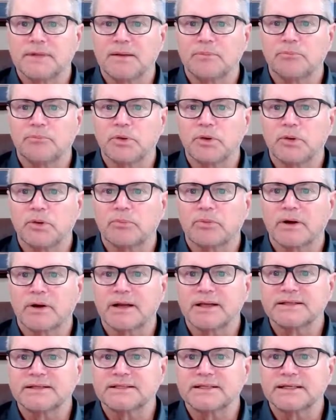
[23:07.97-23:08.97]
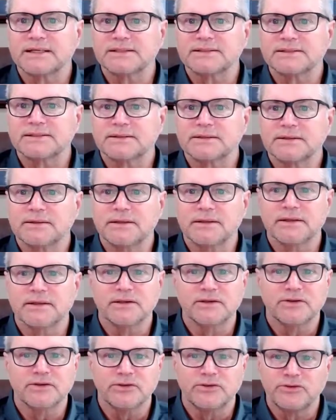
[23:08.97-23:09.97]
build process
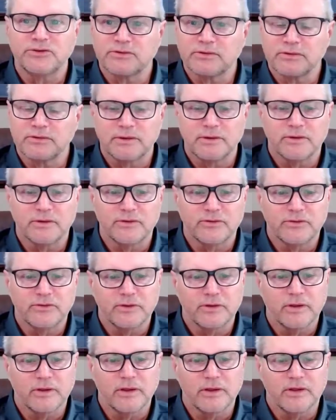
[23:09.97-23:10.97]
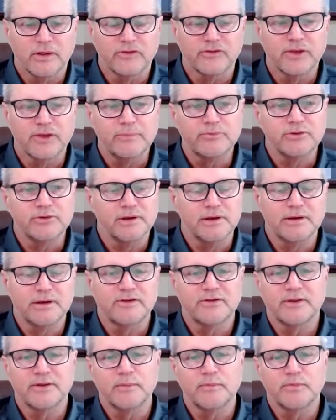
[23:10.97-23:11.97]
is conceptually the
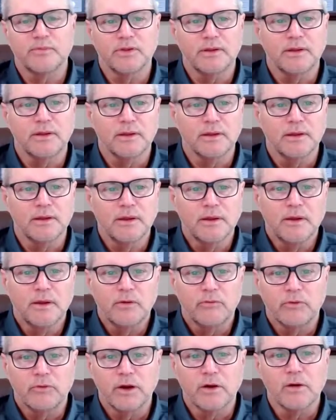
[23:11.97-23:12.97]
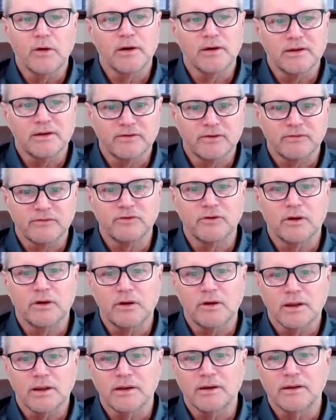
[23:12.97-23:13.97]
same thing, regardless of
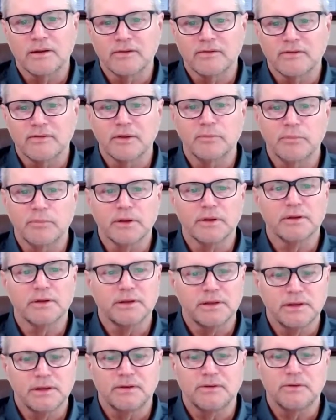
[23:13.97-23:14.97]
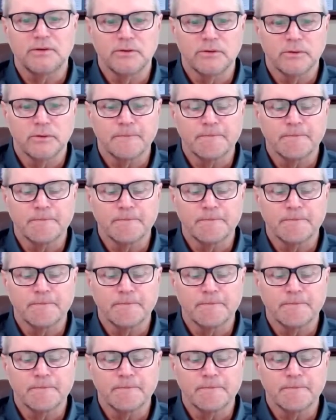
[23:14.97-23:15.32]
target. It's the ability to